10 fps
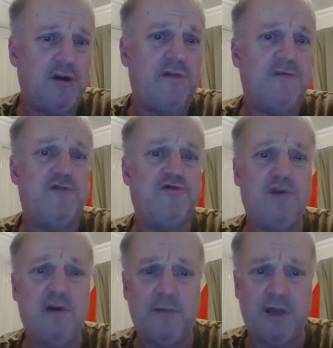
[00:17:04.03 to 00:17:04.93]
have a
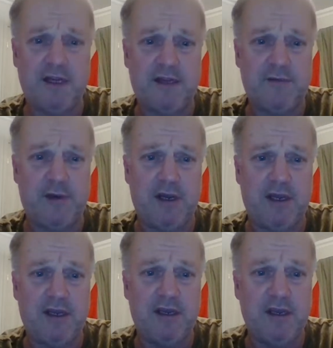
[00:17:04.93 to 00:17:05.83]
drum out the back,
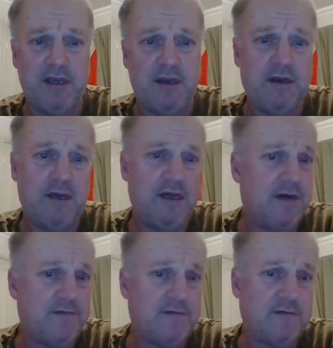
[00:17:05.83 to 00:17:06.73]

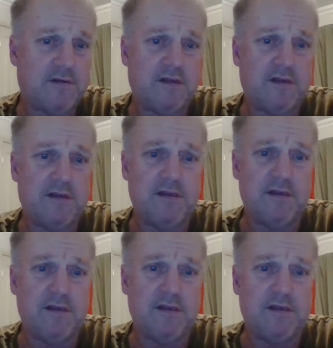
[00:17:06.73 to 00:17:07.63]
half
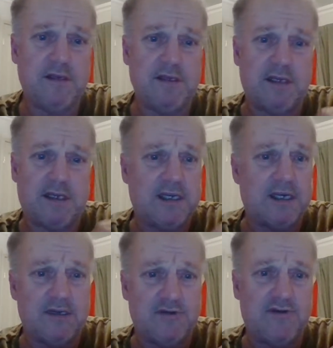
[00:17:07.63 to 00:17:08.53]
a
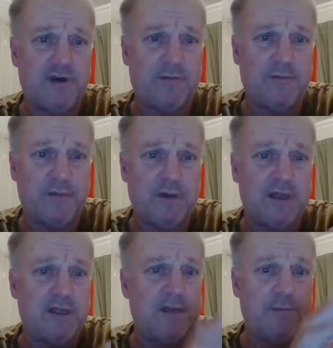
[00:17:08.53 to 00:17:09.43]
cut drum,
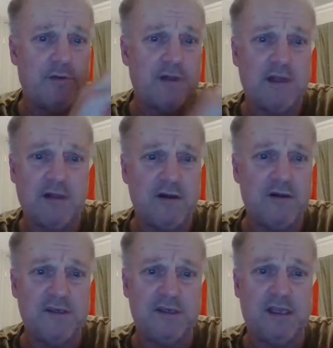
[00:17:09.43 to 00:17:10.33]
and they put their
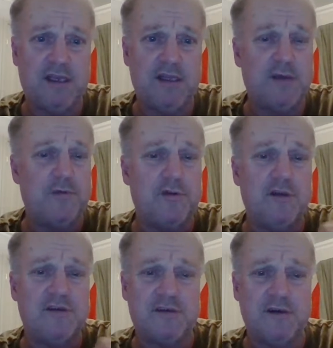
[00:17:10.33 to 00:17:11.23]
clothes in there. They put their
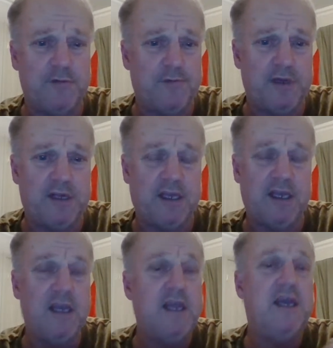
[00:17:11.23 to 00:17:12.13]
soap in there,
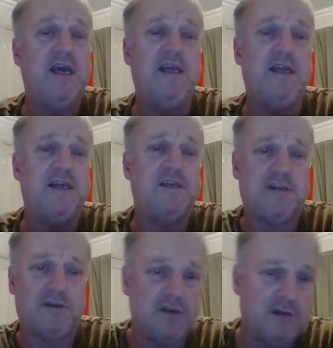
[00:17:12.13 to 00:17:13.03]
and they
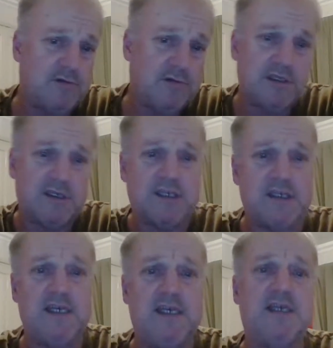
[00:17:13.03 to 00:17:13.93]
stir it with a
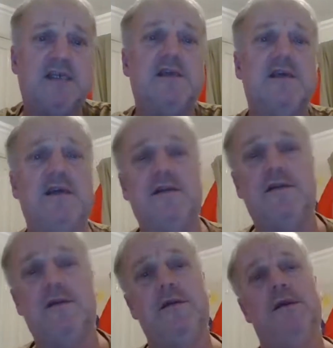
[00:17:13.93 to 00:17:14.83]
stick
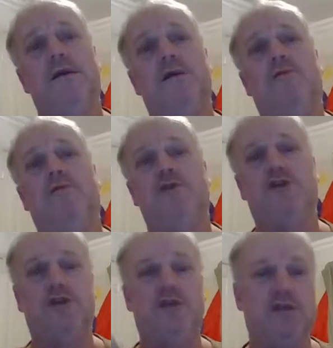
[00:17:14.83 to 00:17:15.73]
and wash
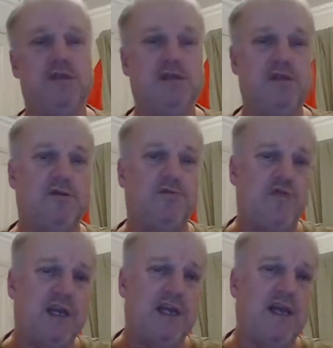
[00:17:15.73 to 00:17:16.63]
it and
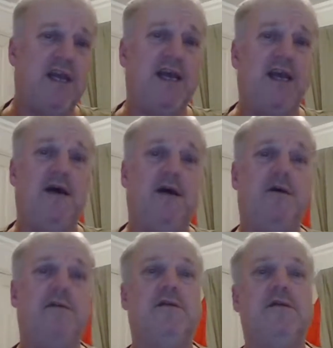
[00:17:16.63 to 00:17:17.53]
wring it out.
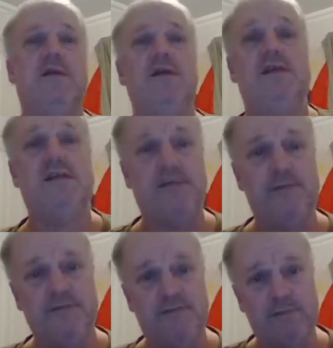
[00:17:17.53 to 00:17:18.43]
Some
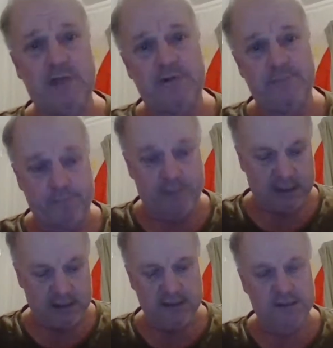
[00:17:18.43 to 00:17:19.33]
of them have
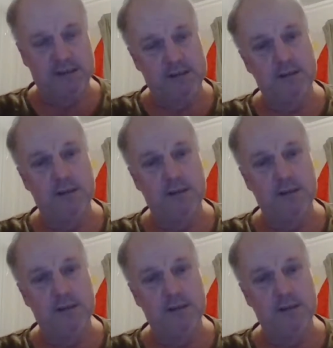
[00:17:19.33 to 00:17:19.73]
buckets